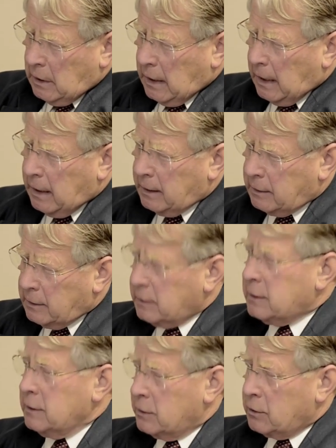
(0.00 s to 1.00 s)
and
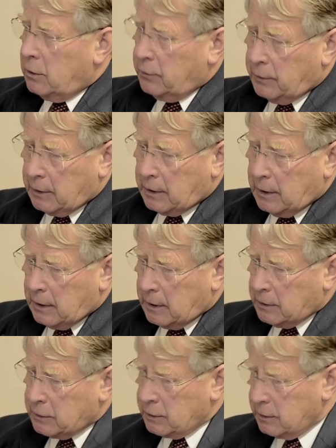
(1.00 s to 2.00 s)
it is on the
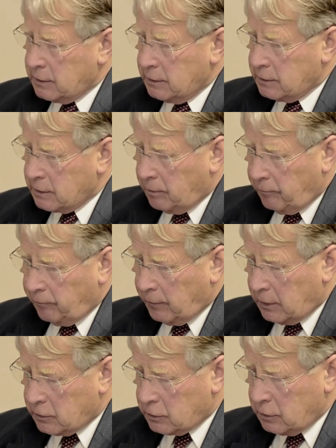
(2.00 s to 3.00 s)
cards that in some
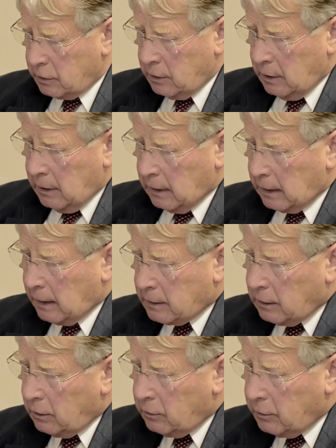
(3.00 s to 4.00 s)
fashion
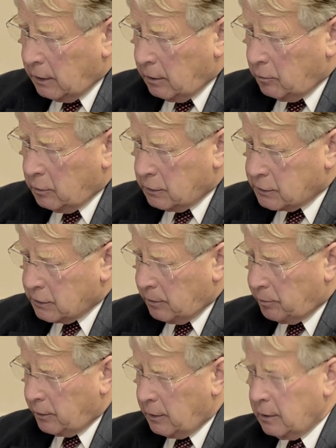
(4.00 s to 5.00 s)
Catalonia will
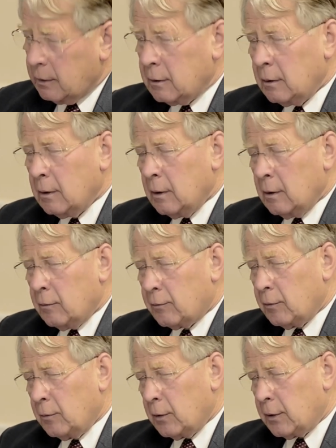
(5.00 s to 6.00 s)
separate
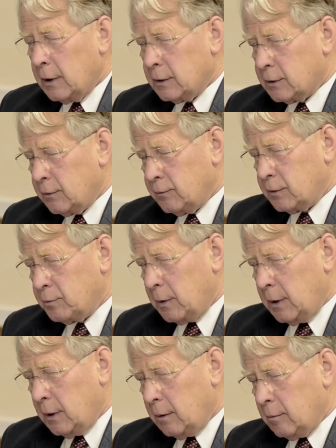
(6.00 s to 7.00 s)
from the rest of
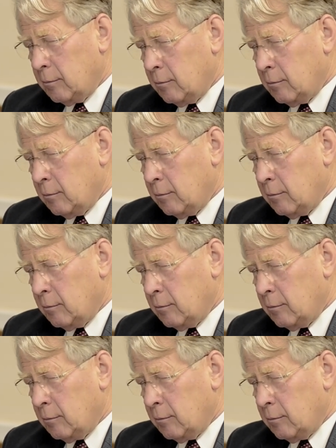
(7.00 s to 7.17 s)
Spain.